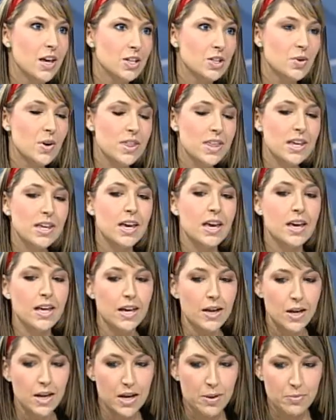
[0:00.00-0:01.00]
So I think
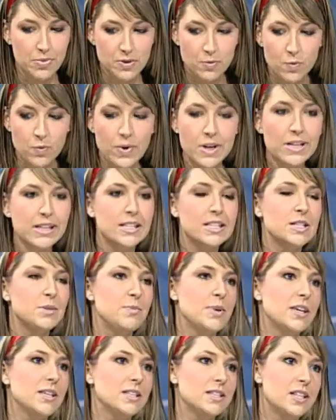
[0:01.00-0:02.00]
it really
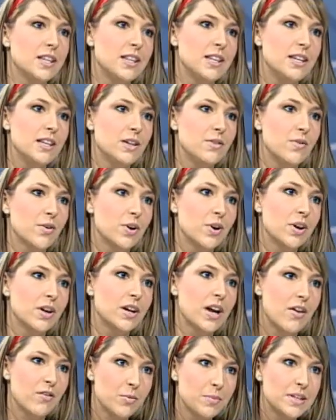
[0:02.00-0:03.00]
speaks to the need for
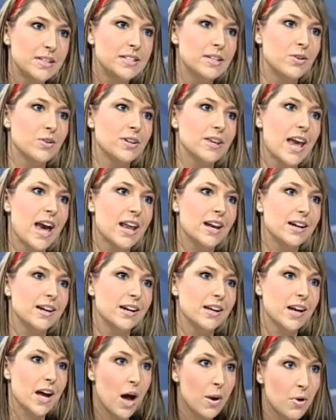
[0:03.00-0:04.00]
governments here in Canada to
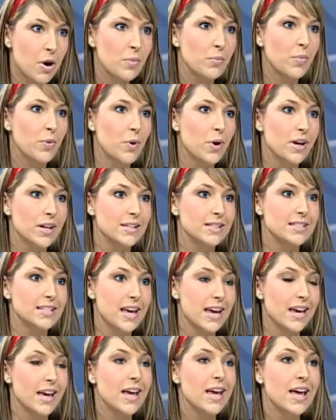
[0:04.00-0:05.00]
come on board and
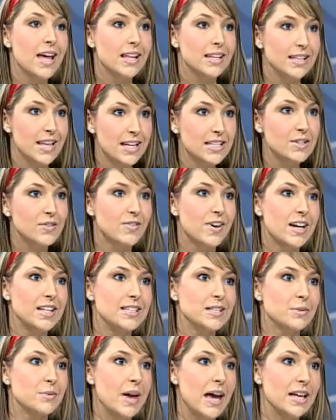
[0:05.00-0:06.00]
say, let's find
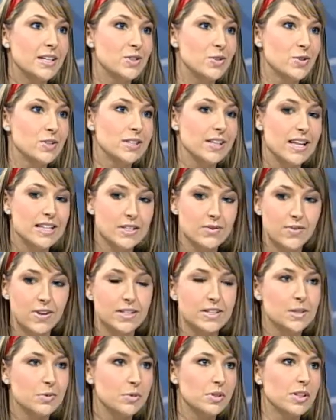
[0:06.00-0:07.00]
some answers, let's
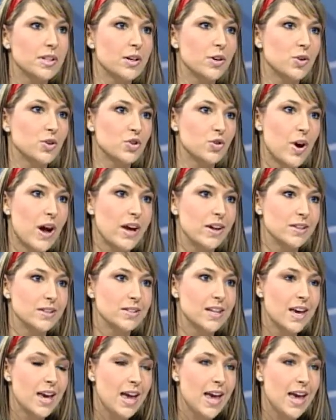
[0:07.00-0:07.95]
fund some clinical trials,